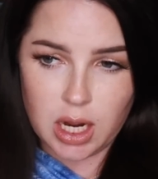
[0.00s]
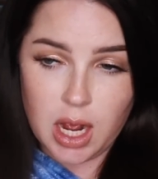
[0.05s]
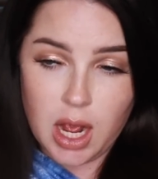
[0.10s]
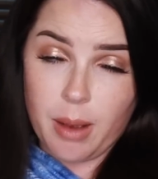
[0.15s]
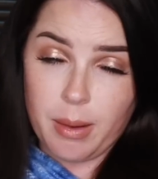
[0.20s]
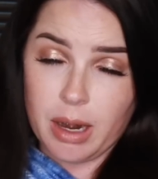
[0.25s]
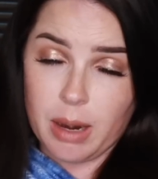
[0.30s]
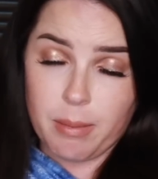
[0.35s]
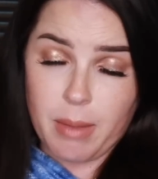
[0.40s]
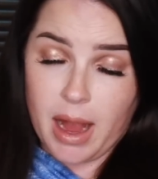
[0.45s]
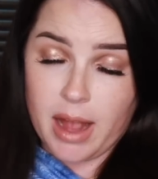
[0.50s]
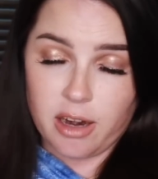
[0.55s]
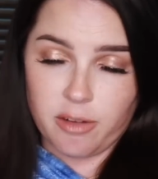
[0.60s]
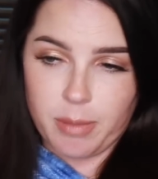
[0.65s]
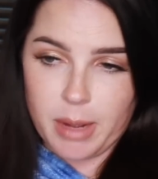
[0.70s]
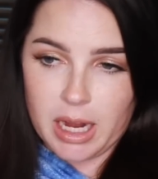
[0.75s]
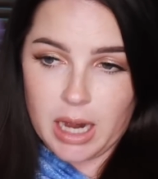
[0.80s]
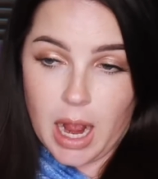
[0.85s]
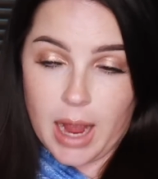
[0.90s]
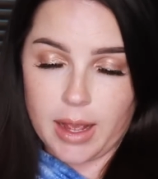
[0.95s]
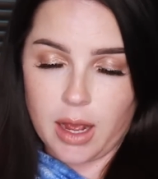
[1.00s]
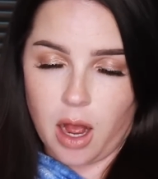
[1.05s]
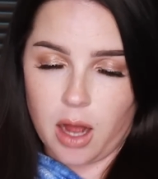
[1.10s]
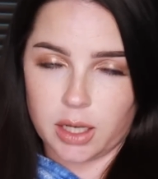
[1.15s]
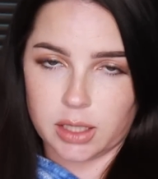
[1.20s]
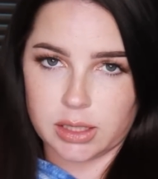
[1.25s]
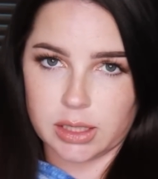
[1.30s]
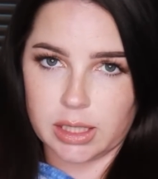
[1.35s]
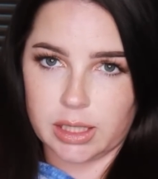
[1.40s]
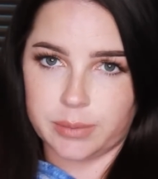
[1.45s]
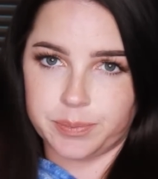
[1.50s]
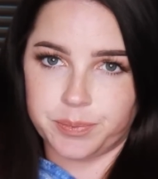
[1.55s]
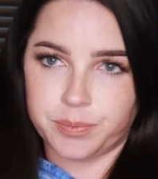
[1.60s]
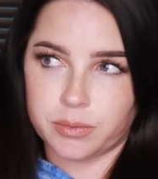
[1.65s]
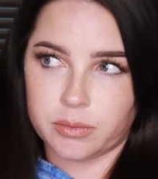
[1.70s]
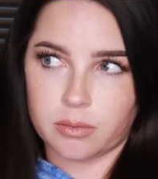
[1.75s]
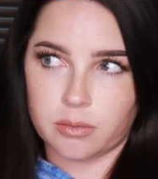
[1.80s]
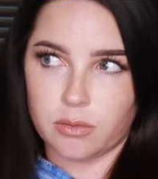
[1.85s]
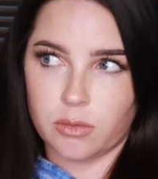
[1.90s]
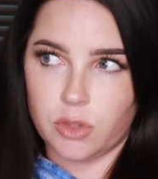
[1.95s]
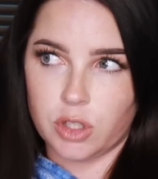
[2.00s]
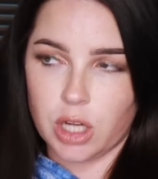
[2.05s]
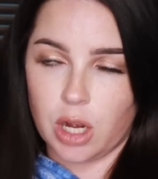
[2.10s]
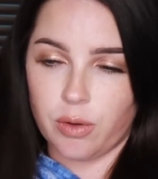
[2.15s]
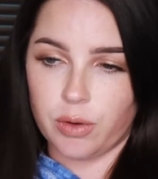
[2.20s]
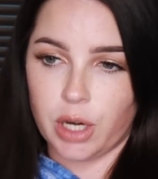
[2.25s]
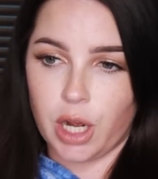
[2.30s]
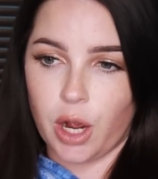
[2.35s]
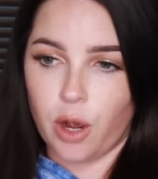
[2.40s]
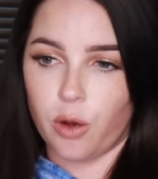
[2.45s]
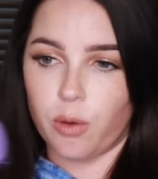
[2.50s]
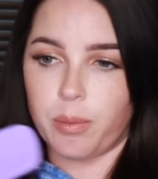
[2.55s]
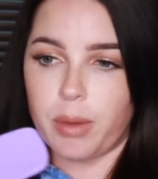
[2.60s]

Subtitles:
I mean, it might have been. I honestly don't know,